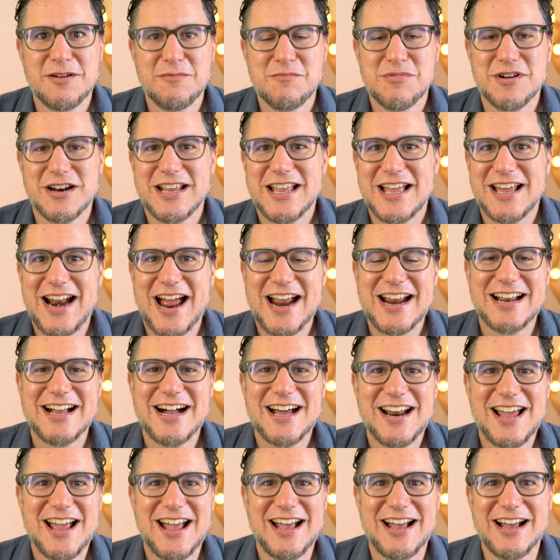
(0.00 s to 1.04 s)
But again, I
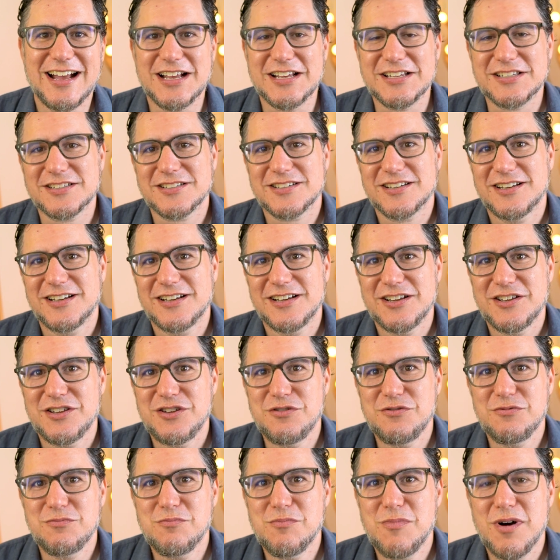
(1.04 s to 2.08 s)
gotta ask,
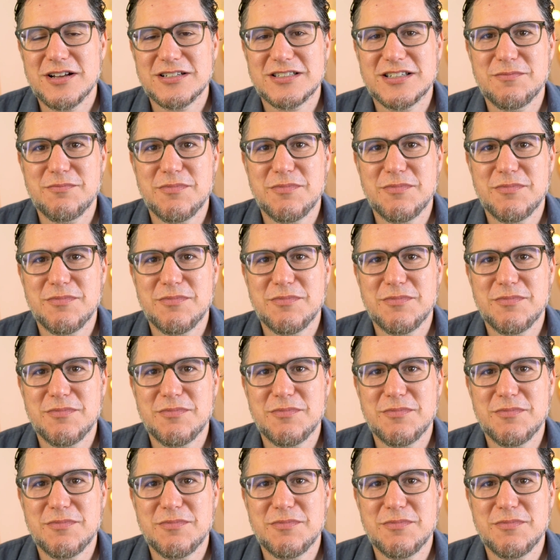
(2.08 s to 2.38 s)
you must